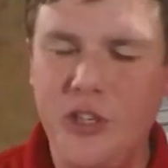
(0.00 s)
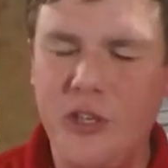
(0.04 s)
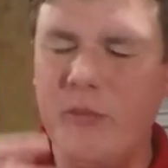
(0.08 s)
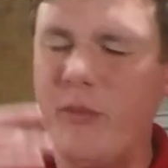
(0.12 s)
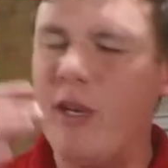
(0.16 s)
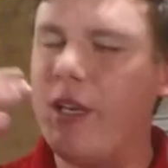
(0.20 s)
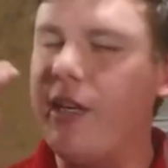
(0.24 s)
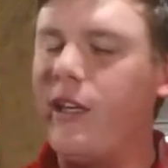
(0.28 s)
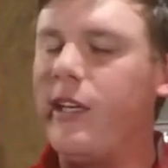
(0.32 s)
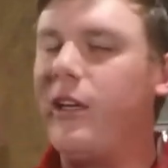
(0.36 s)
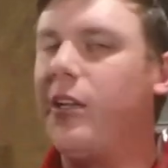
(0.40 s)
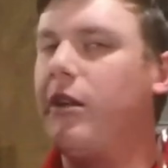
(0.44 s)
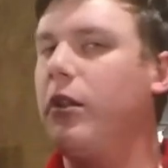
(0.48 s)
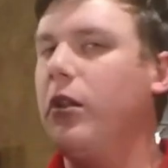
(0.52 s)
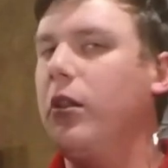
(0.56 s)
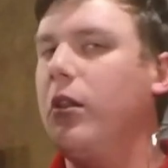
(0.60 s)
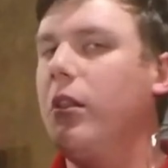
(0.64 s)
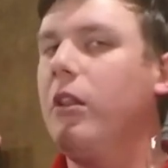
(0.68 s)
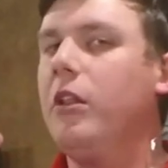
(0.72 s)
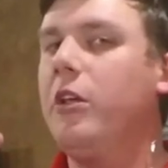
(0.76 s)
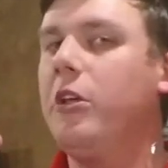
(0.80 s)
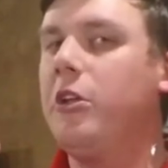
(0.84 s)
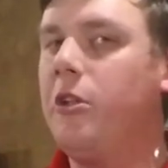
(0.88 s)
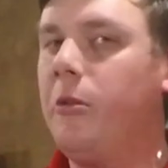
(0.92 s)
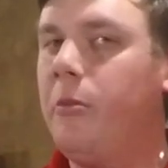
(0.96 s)
You might get a
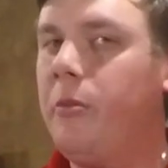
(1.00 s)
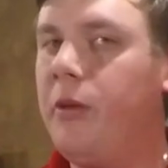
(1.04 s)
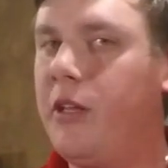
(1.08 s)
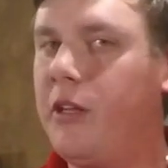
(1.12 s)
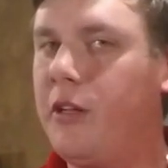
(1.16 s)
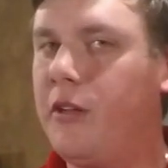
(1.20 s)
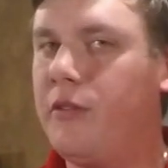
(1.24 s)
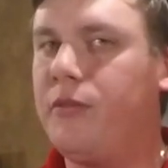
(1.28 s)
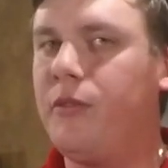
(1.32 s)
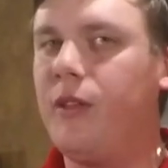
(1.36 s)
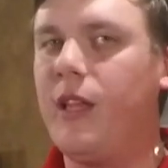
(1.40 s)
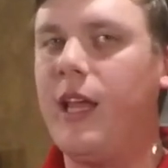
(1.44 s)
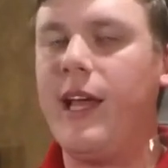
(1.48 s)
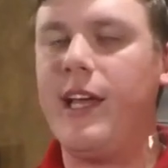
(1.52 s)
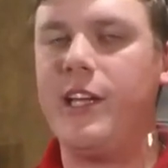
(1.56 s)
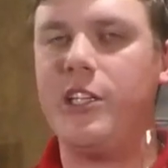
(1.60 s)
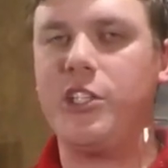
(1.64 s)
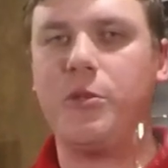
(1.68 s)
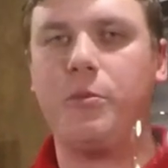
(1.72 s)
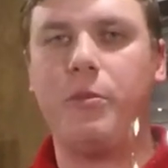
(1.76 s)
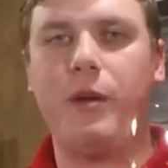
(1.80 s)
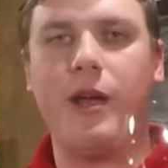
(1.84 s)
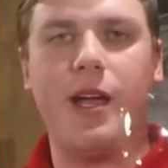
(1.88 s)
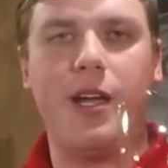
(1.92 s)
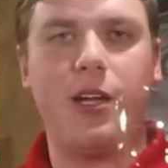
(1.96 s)
little bit of
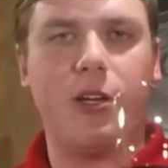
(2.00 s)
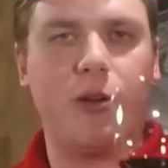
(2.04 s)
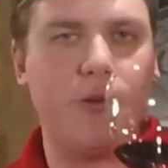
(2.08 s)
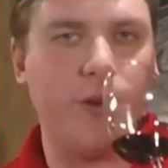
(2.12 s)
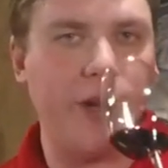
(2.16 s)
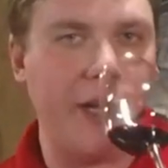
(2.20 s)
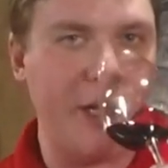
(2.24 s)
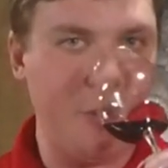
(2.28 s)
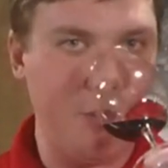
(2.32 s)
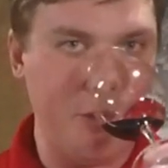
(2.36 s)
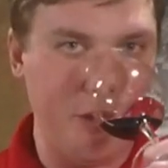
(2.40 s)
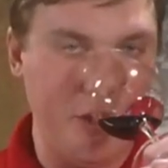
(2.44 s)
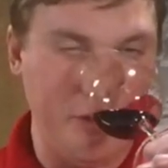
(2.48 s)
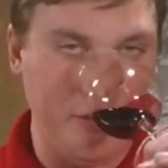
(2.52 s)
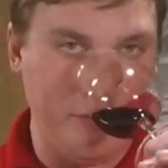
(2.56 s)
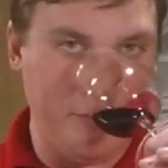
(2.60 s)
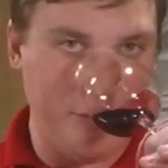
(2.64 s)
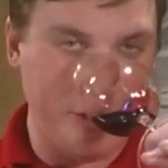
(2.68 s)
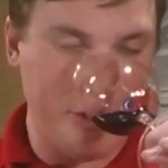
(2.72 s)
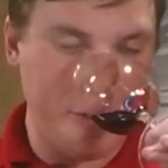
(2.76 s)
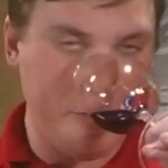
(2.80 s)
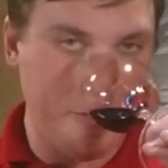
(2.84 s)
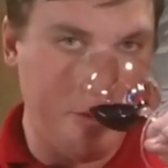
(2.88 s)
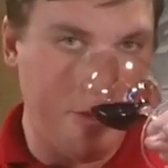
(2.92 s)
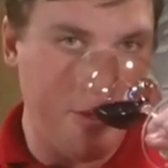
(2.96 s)
flashback right when you
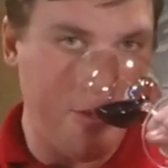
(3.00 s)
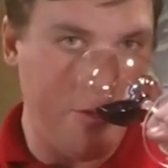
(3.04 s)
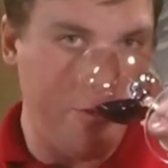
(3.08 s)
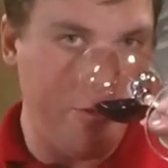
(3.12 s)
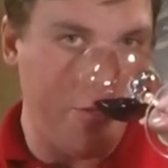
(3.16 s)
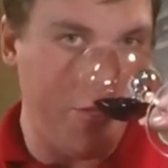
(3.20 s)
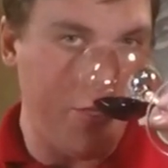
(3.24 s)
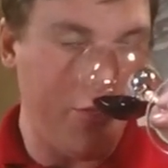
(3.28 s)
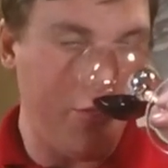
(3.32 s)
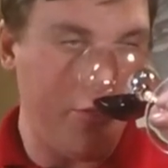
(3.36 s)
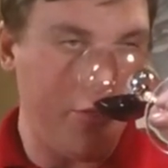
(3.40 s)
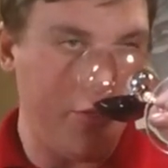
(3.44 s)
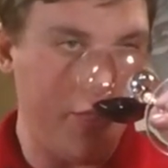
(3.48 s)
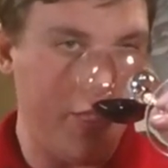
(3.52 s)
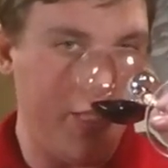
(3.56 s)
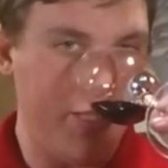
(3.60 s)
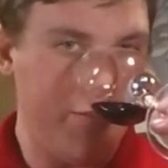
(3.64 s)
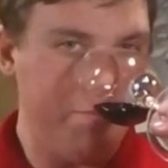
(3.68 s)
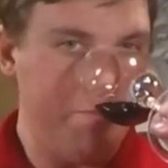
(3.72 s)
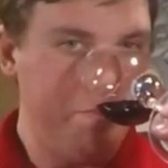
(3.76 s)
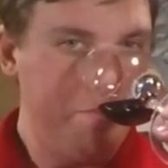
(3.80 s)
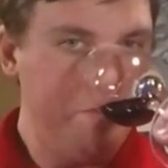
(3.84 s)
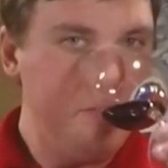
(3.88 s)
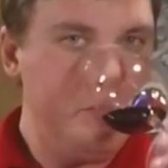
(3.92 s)
first put your nose in.